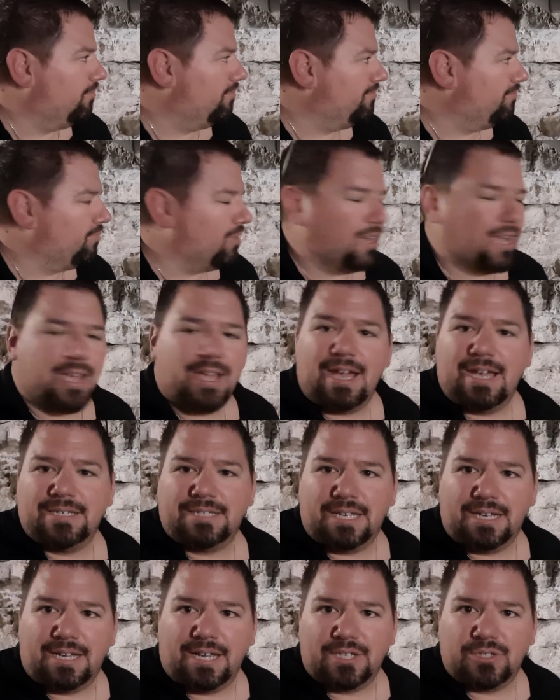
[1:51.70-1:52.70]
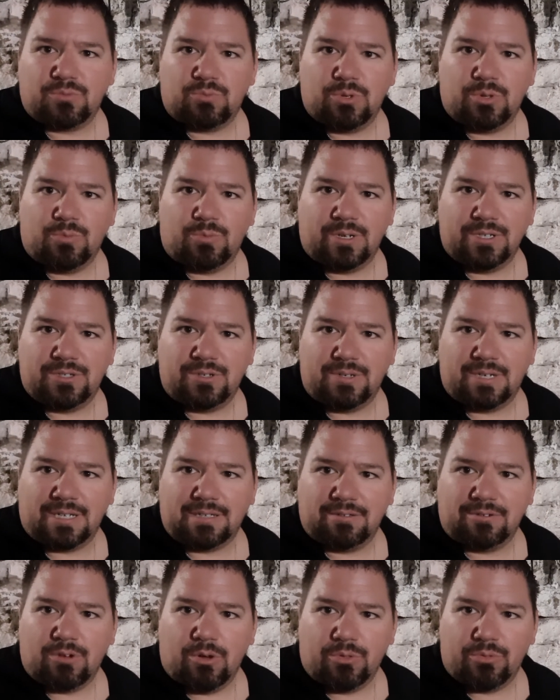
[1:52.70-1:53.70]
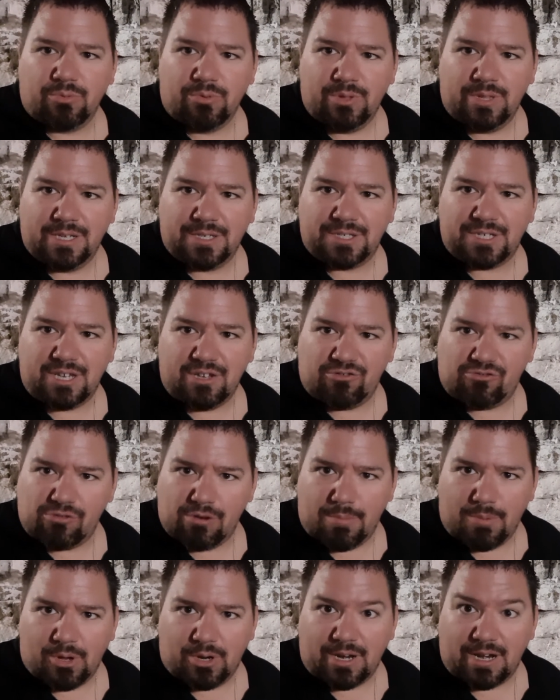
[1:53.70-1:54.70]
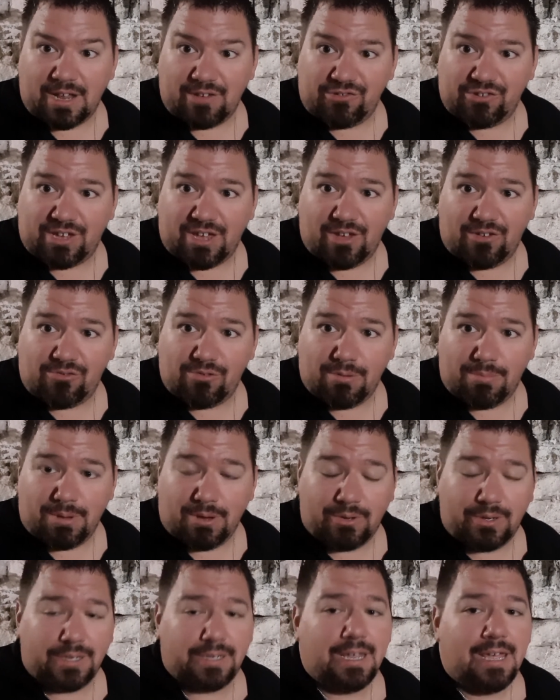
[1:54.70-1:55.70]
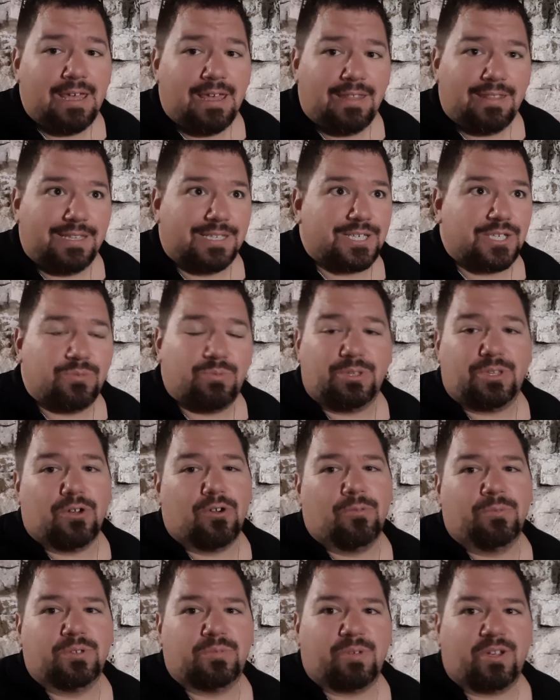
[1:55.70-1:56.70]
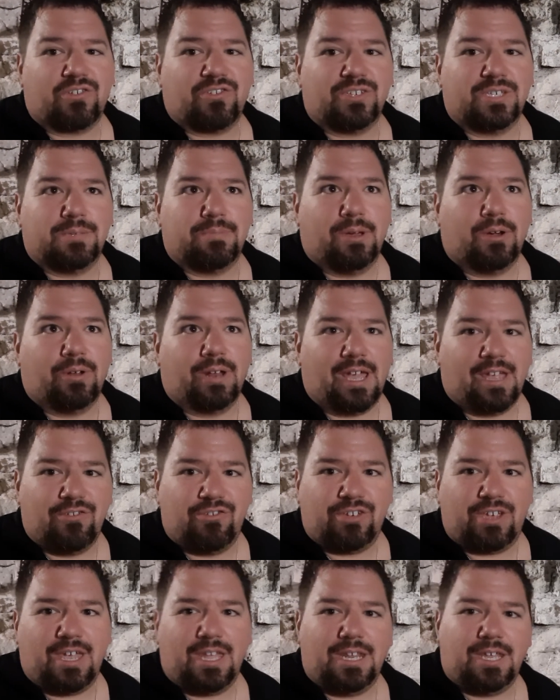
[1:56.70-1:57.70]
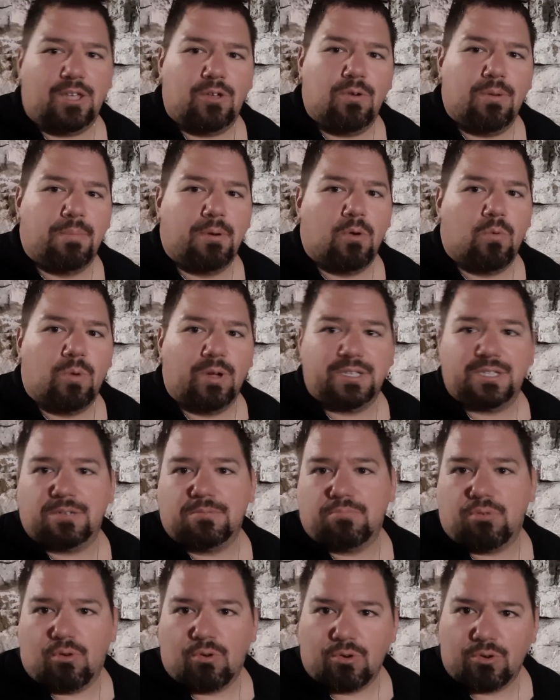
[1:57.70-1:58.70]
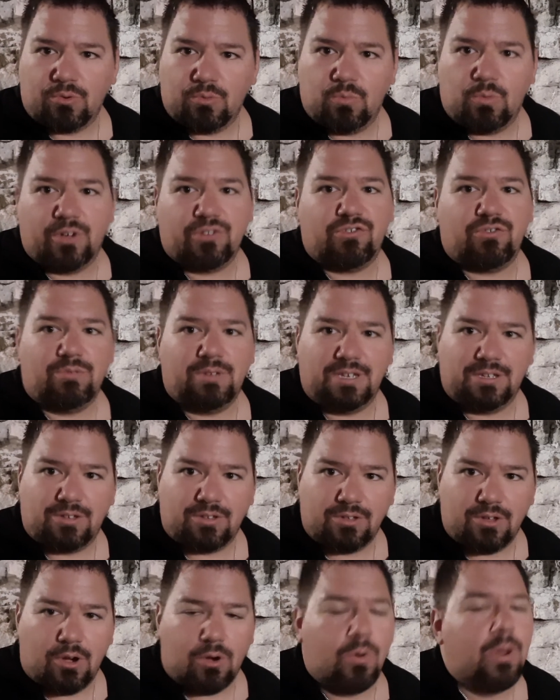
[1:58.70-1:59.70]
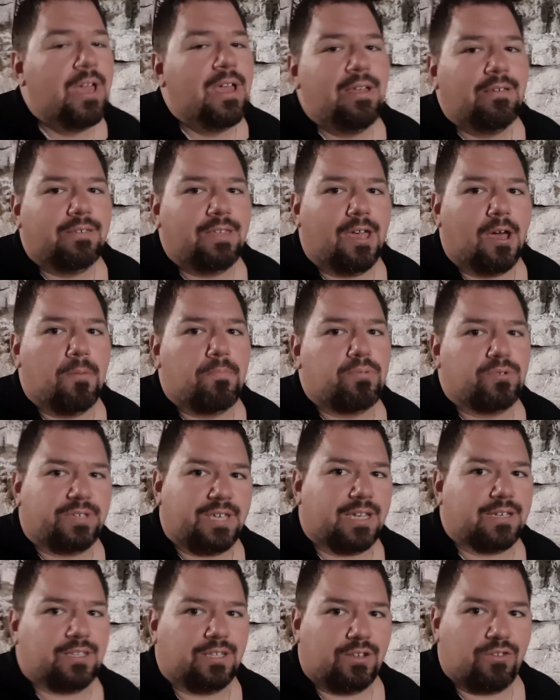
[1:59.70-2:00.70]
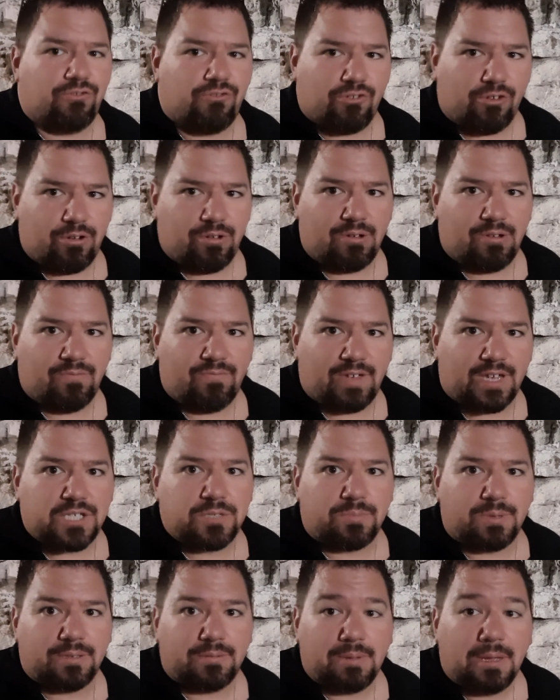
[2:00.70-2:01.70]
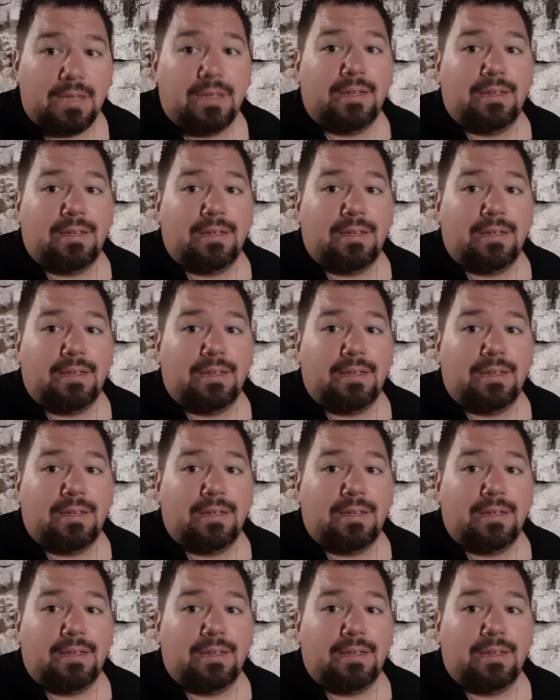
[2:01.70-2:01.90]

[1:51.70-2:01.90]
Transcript: Bringing guys like us, we're the ones who can go through this, teach you about it, educate you about it. This is what the home inspection is about, educating you about what's important, what you need to know to help protect and ensure your investment.